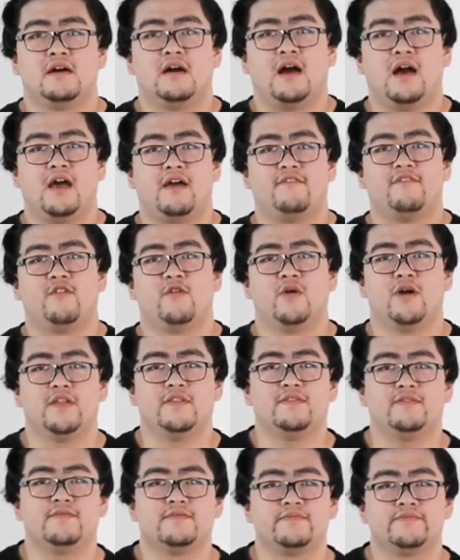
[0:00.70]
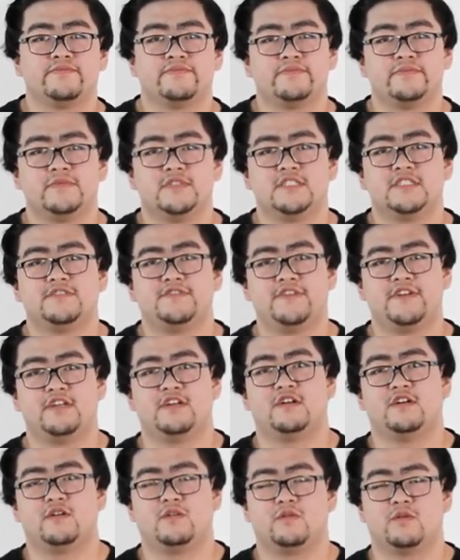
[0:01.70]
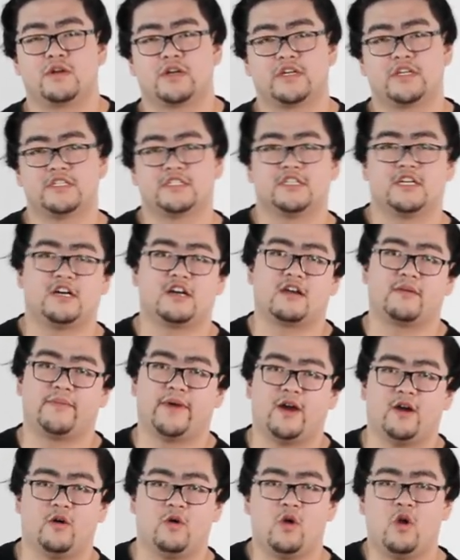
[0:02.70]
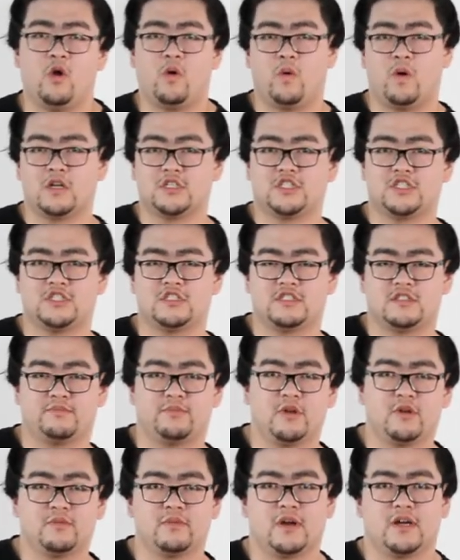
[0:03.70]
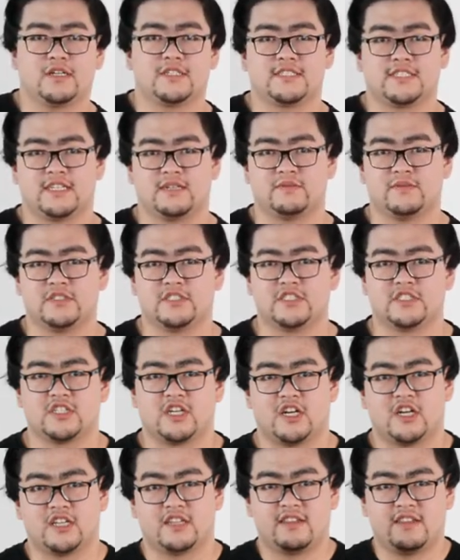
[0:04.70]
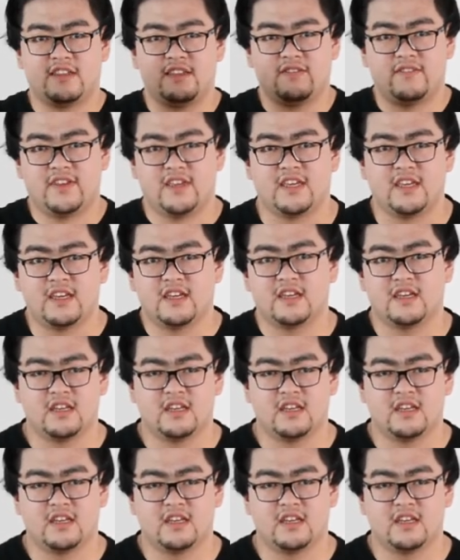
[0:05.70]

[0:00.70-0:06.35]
Hi everyone, this video we're going to talk about watching the bird box cameras on a T V.